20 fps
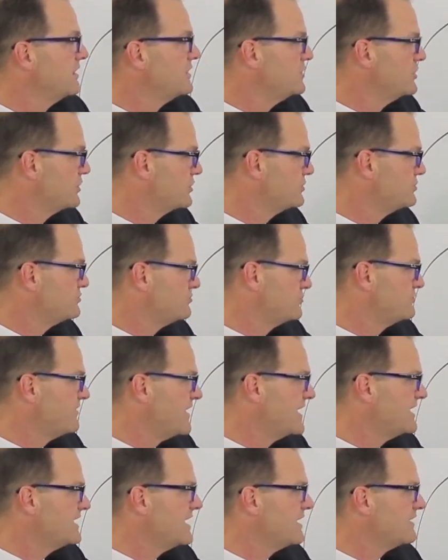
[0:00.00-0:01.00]
You're
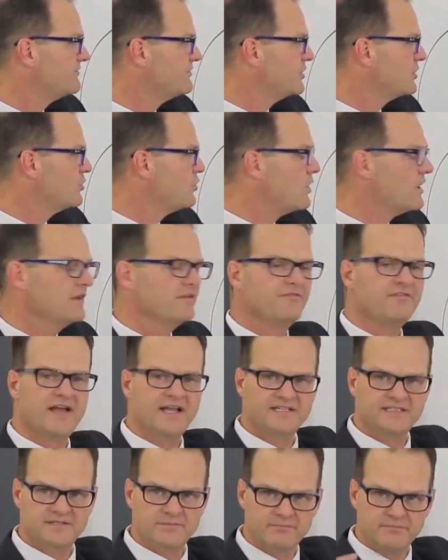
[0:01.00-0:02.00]
finding out if they're
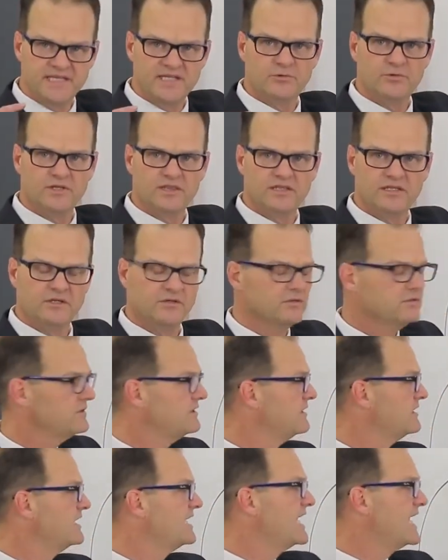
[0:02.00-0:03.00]
qualified to meet with you,
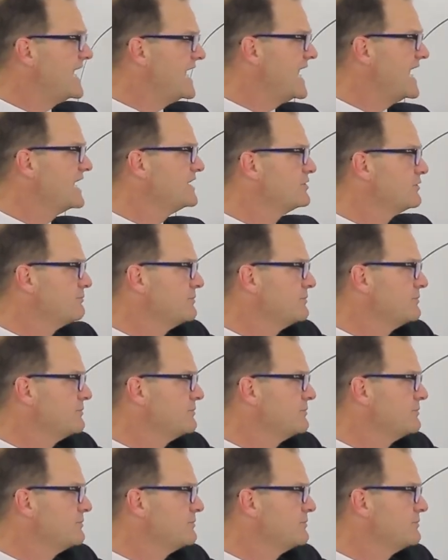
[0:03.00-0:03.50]
and you're